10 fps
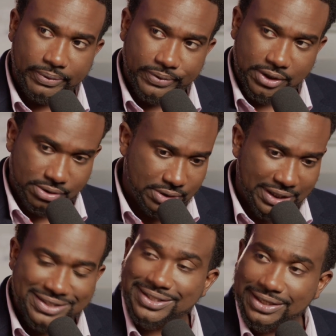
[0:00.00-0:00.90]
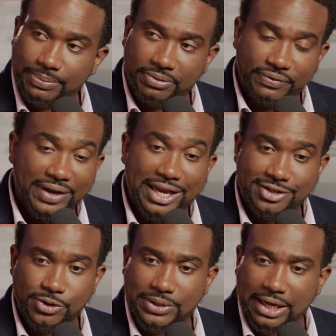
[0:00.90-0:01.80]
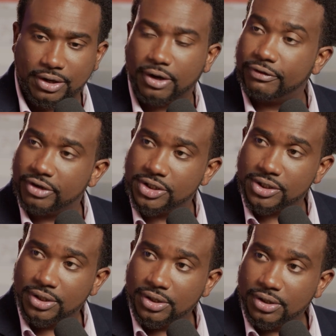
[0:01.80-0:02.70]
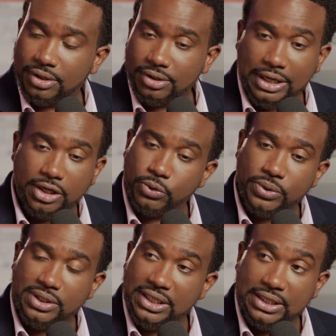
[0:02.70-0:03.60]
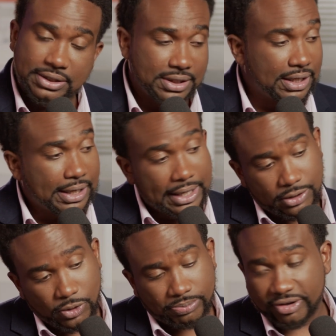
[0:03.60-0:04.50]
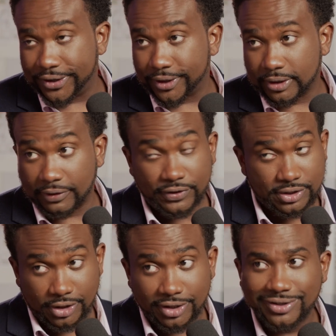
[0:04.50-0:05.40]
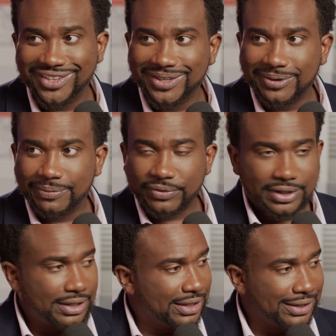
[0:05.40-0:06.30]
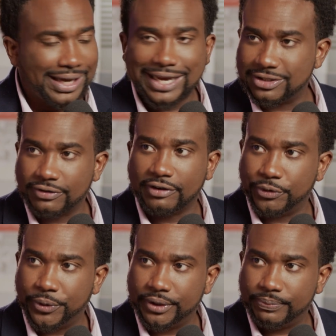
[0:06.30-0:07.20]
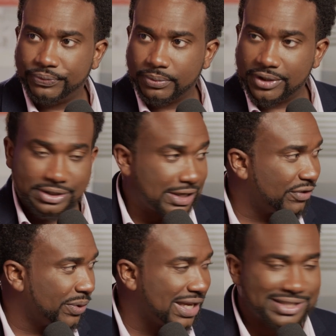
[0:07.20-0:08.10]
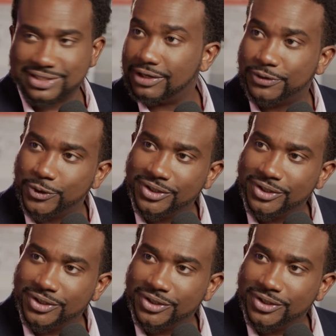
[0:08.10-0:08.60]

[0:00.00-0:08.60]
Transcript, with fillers: Because the internet provides you that coverage that you would need to get your product if it's good mm -hmm. in the hands of everyone because everyone has a cell phone.